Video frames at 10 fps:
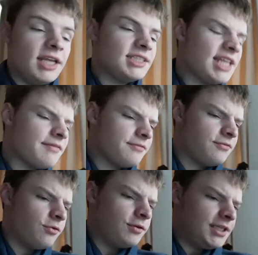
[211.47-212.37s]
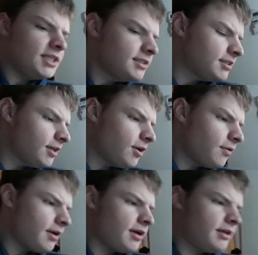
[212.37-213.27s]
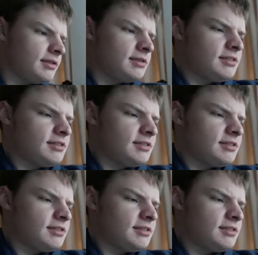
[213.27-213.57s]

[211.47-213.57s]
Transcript: It's 11:40, so I